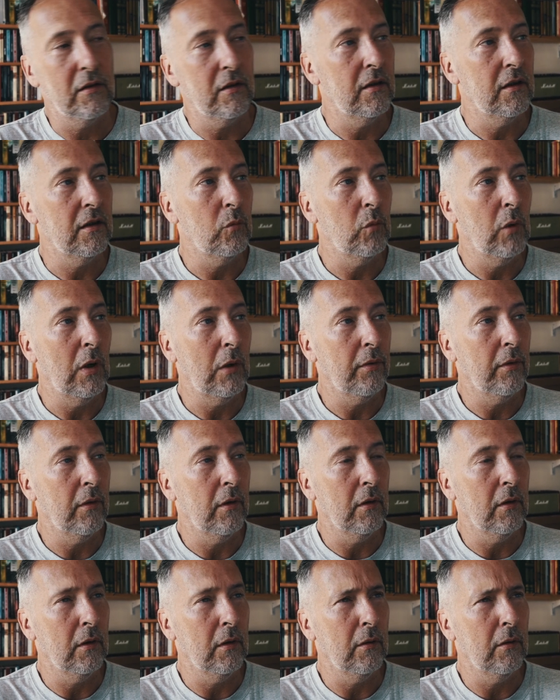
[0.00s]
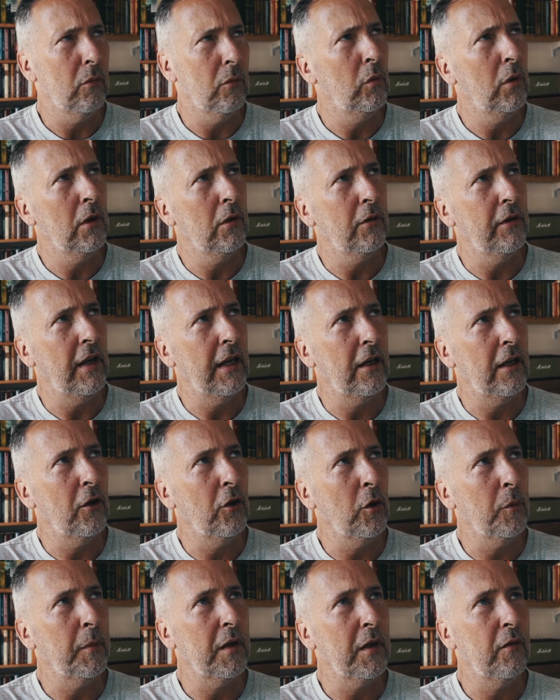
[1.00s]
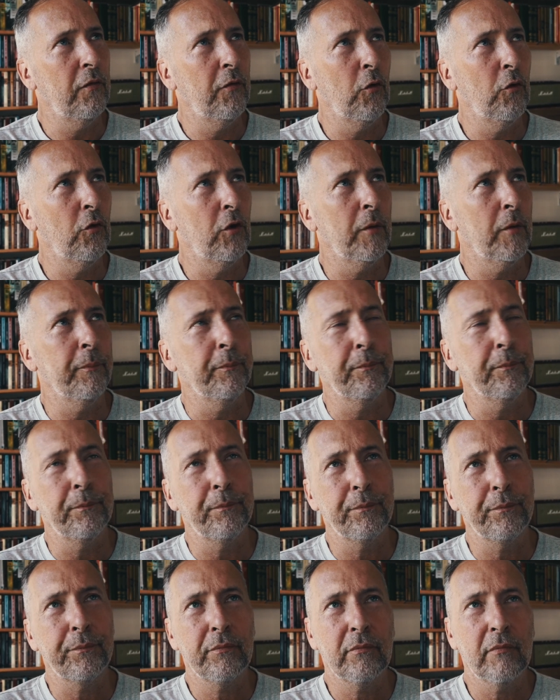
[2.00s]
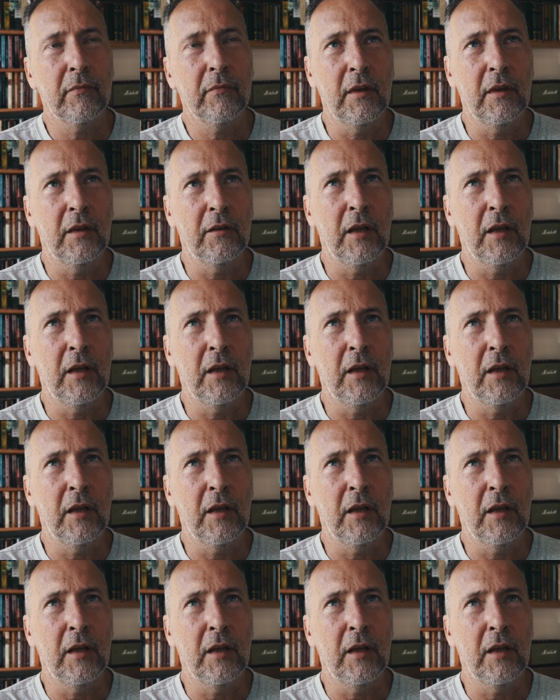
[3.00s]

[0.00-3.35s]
the wealth, uh, the World Economic Forum, the